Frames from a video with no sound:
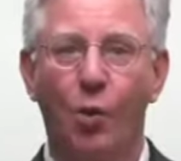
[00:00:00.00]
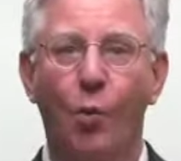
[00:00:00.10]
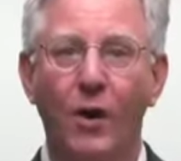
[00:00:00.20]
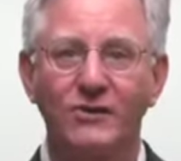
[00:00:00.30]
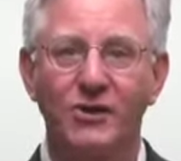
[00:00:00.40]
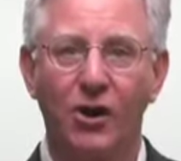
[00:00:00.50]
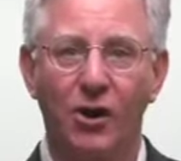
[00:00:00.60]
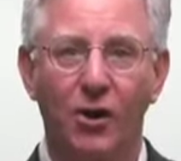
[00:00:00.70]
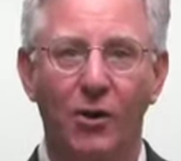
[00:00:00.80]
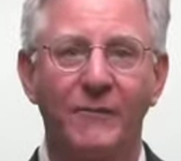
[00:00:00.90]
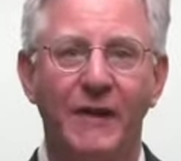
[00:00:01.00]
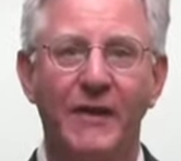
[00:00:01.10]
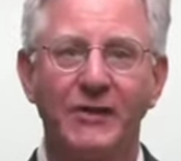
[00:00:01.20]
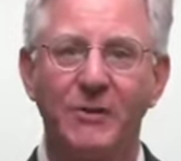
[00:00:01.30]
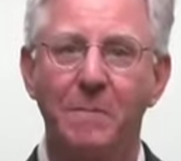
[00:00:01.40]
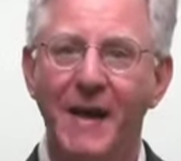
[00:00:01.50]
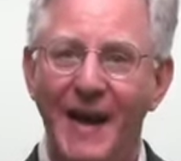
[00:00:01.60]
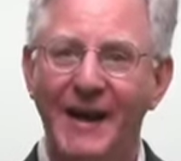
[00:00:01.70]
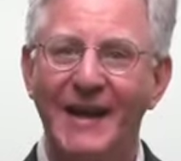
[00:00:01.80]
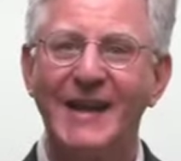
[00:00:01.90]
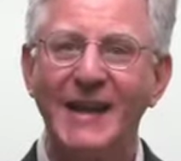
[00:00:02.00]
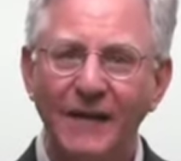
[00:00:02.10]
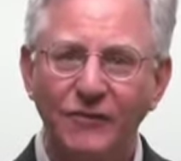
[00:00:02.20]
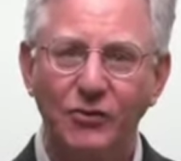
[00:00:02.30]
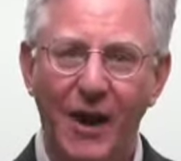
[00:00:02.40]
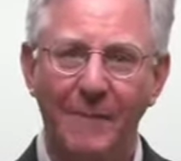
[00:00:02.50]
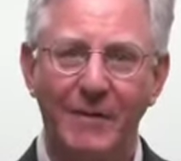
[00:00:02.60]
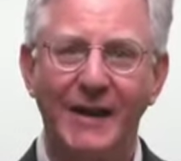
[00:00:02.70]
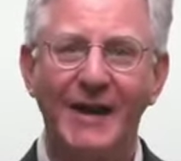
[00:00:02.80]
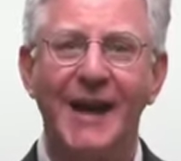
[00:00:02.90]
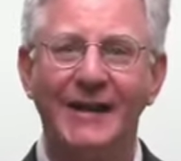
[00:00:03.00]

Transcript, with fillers: warns the girl that there's a man eavesdropping